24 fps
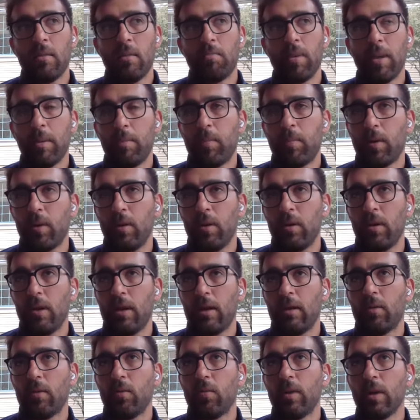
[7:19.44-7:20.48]

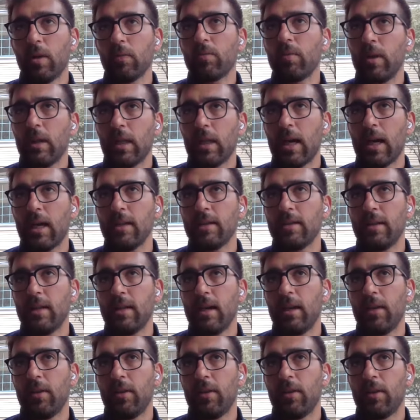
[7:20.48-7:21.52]
people will realize
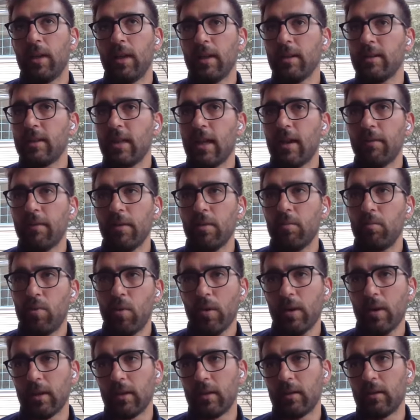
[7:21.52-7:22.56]
that things haven't
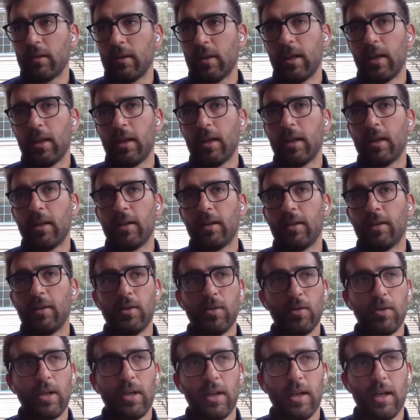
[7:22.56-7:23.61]
broken and
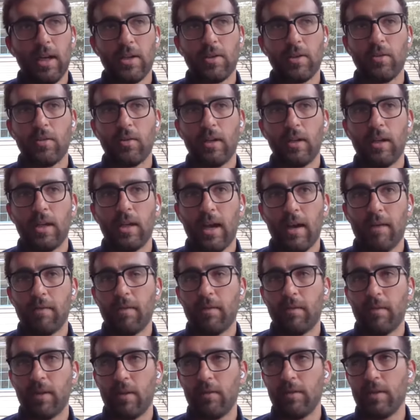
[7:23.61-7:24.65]
you can actually have
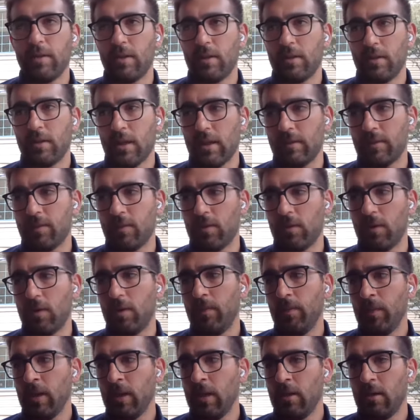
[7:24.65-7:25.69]
a very
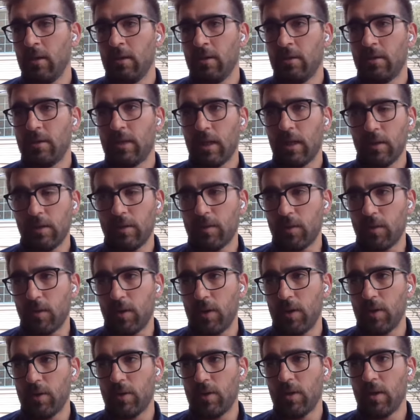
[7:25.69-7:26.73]
successful sales
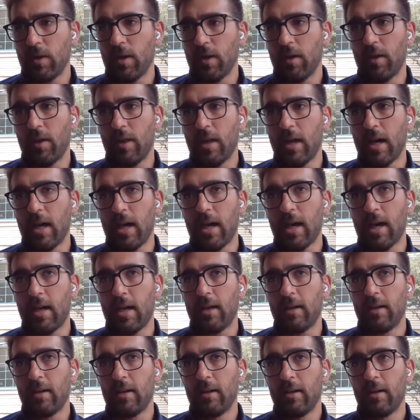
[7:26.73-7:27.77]
force
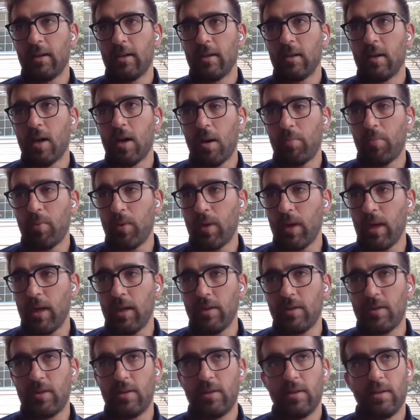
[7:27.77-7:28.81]
that operates